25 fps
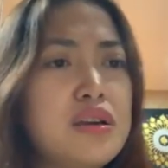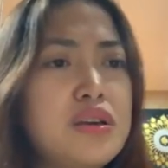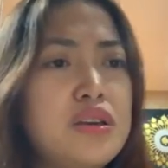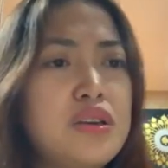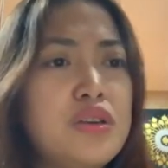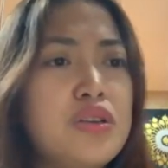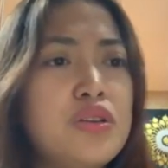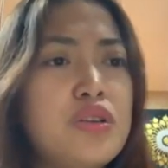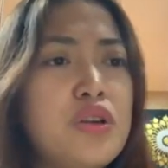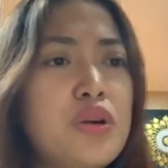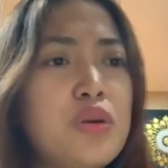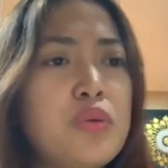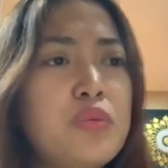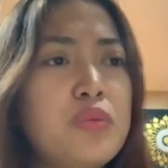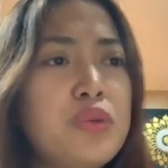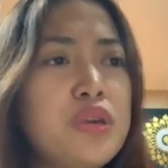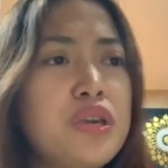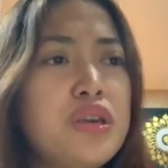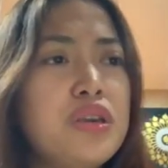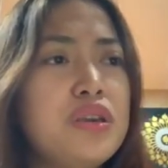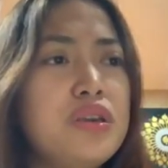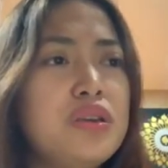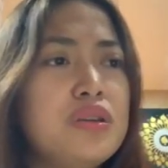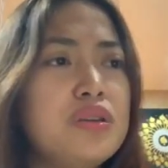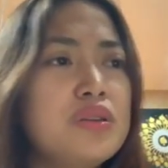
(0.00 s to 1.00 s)
You know,
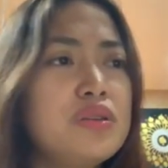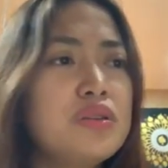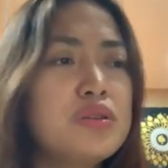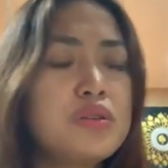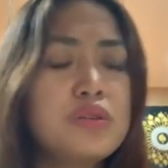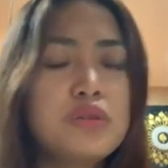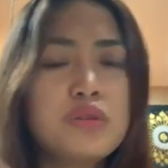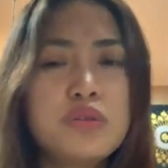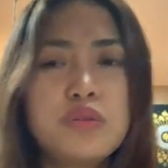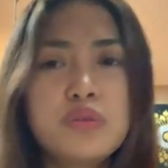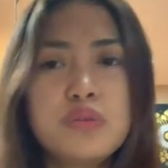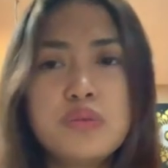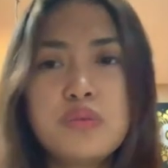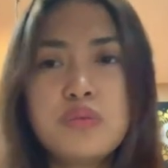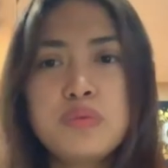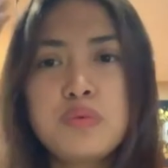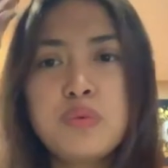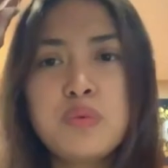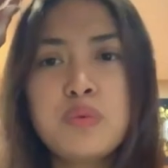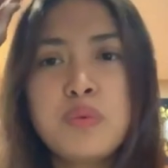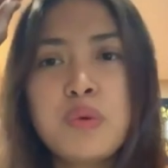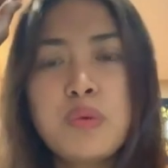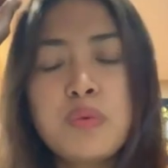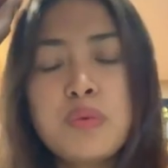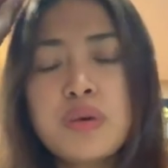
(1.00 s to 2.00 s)
we
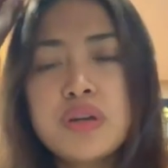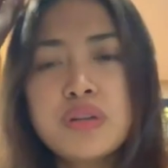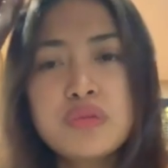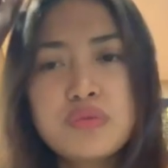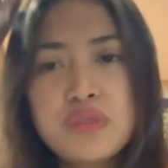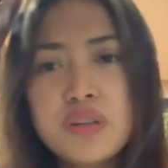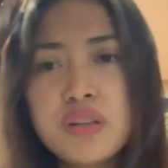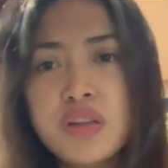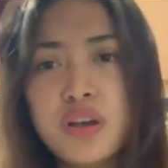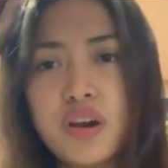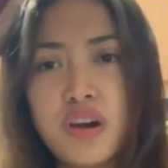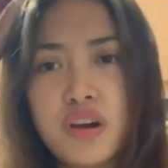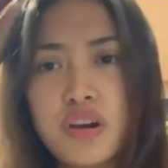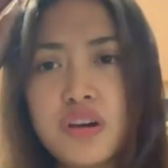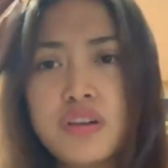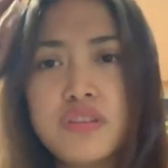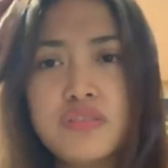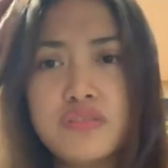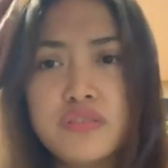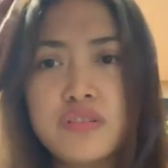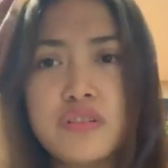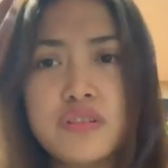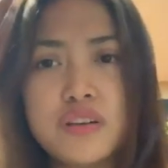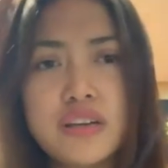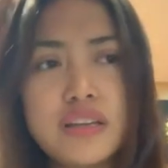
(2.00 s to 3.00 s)
we worked really hard
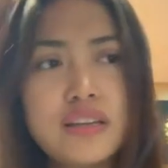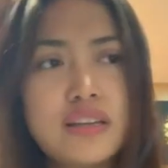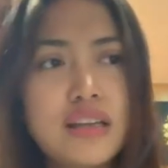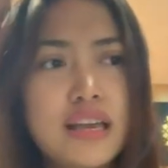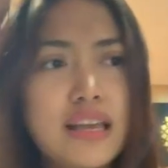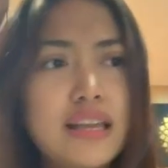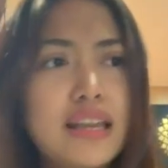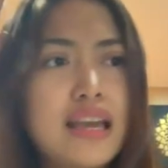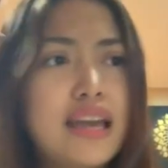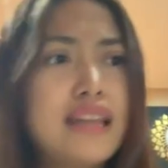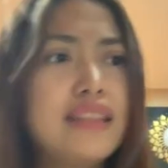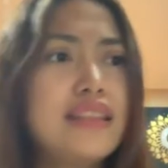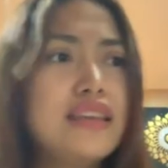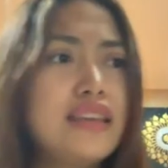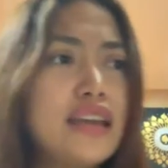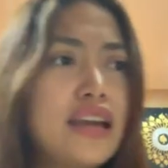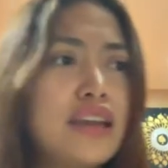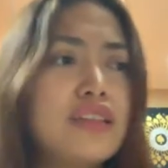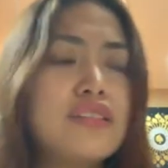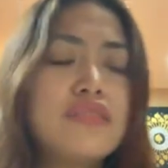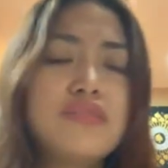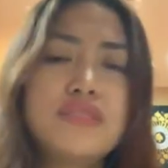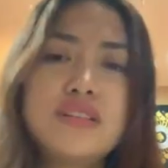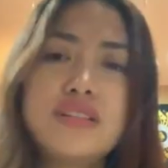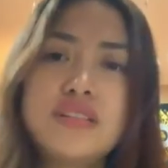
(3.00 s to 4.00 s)
for it, and at the
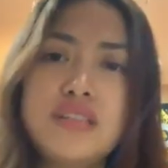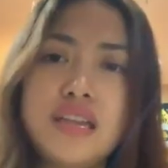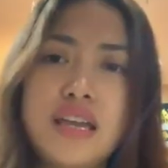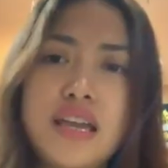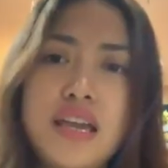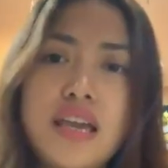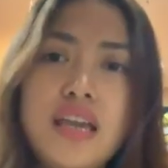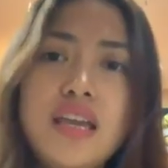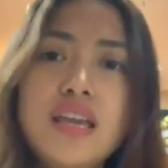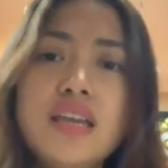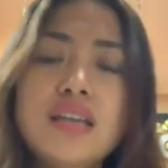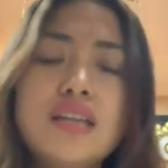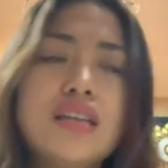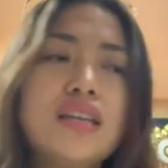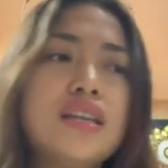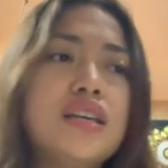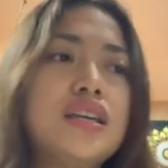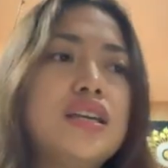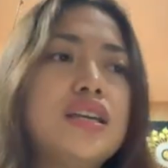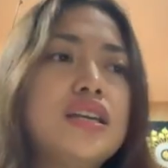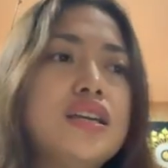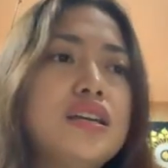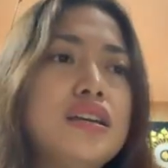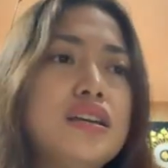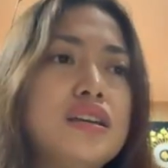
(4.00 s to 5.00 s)
end of the day,
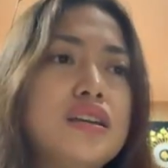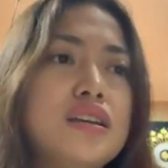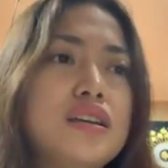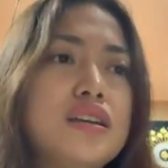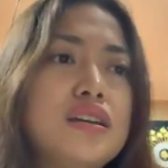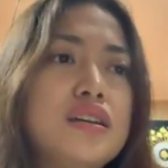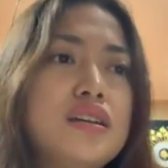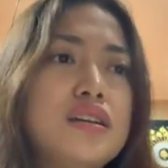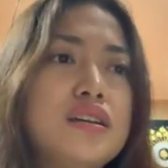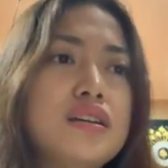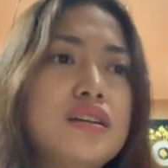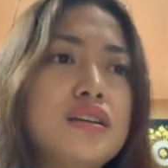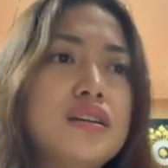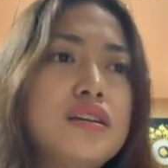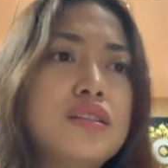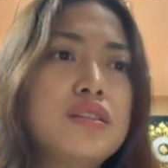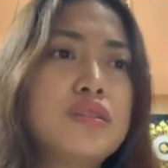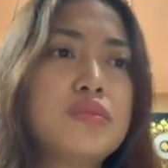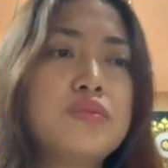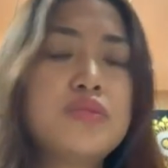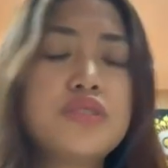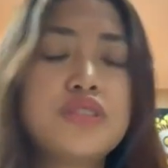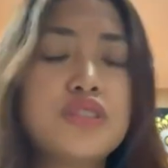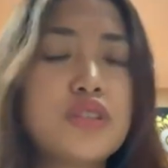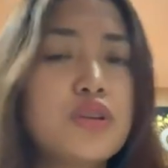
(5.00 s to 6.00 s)

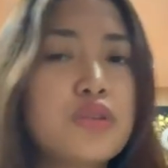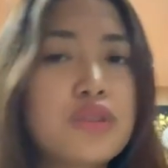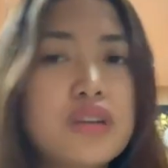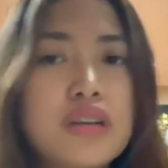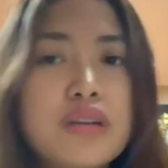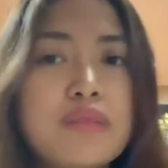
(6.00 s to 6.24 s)
the result